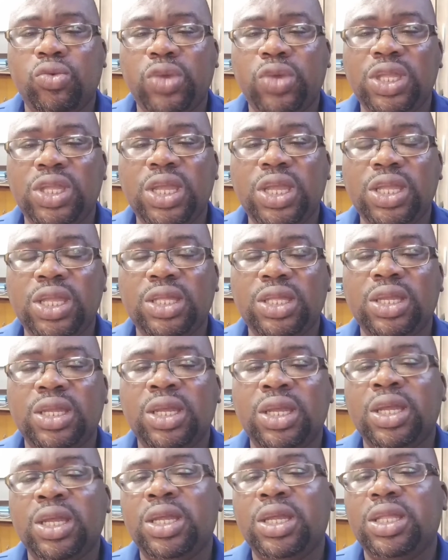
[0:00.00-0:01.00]
within
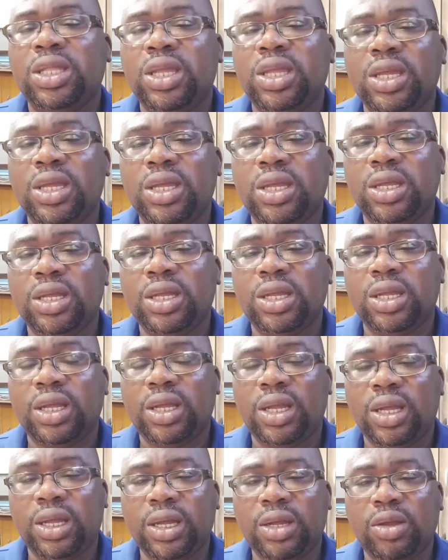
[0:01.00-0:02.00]
the
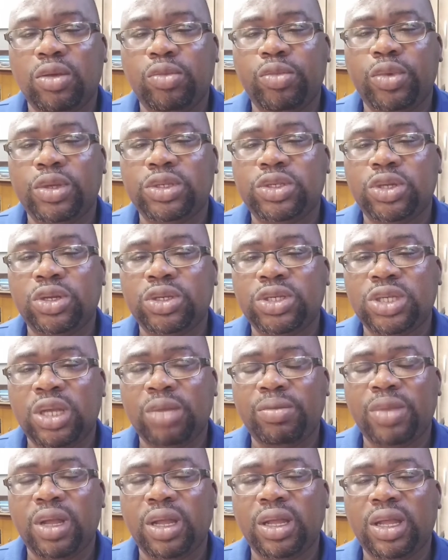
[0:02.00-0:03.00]
combustion
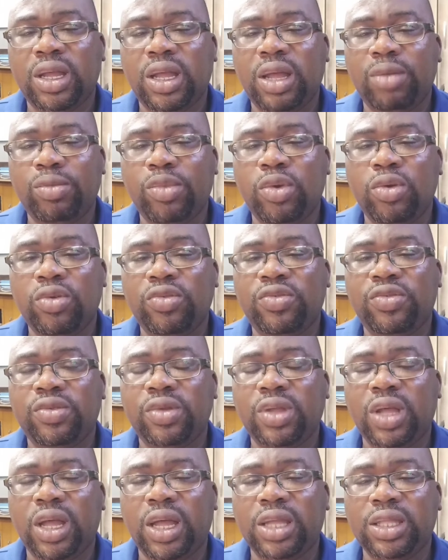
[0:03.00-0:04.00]
chamber above
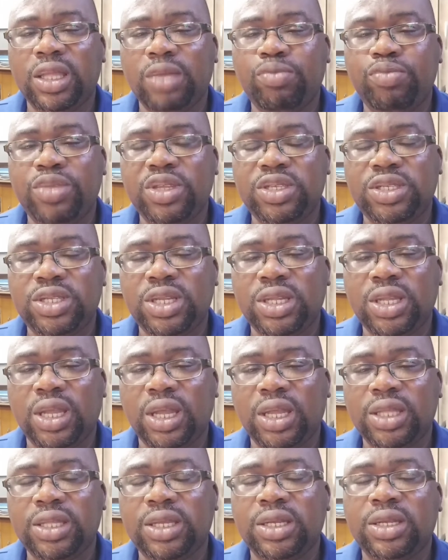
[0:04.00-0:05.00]
the piston
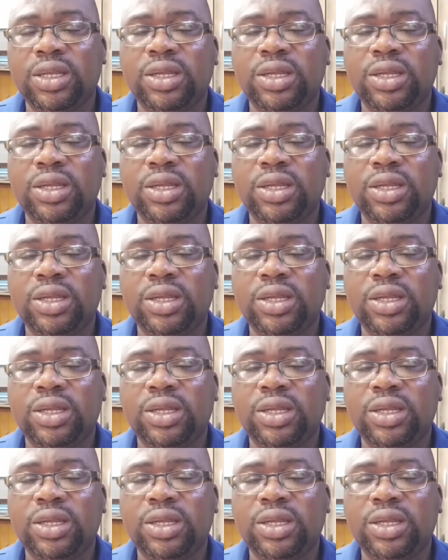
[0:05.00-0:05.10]
head.